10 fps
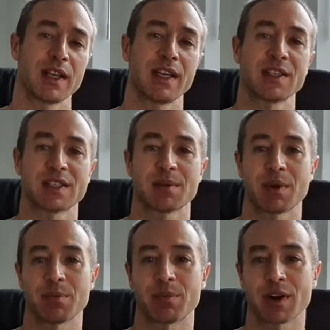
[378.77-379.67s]
into my
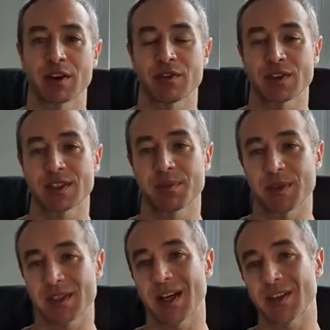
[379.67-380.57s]
breakfast.
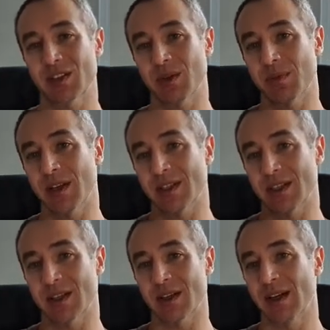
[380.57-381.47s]
Potassium
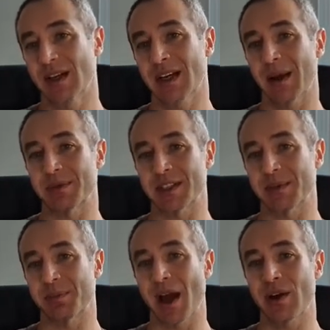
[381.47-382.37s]
comes as a
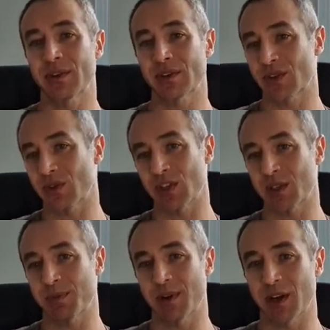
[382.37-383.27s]
powder, so just
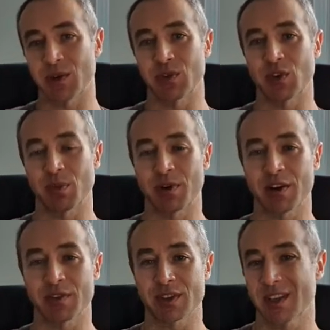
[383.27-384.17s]
sprinkle on your
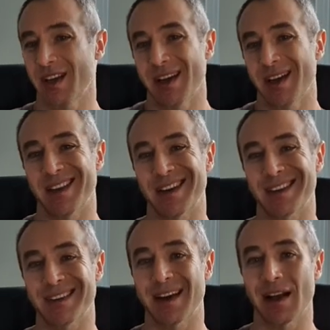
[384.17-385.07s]
breakfast.
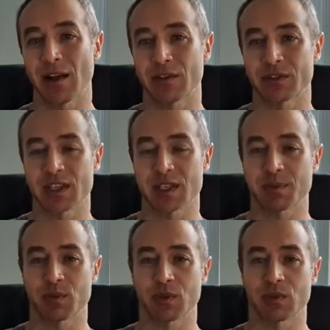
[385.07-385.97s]
Another half
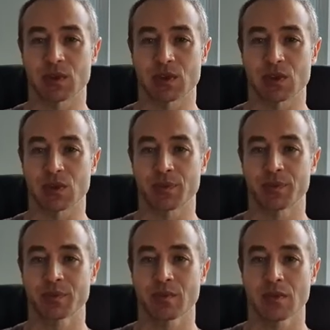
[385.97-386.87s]
teaspoon would do.
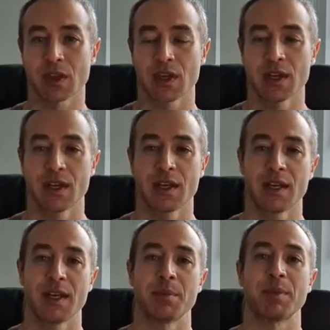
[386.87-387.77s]

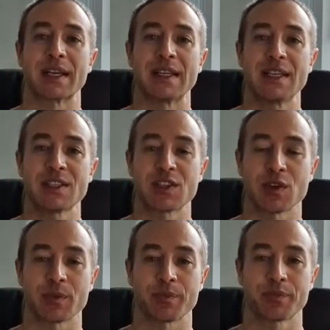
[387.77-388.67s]

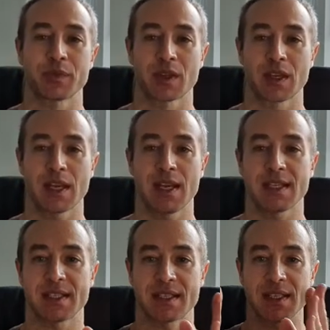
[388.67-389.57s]
Magnesium, it
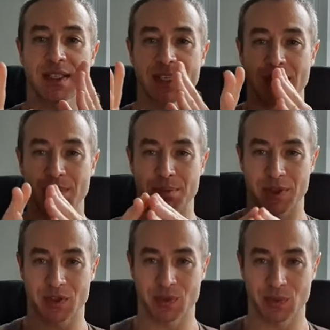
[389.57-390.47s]
sits in
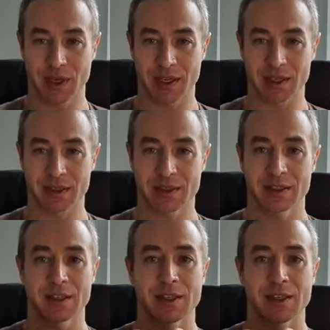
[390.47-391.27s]
between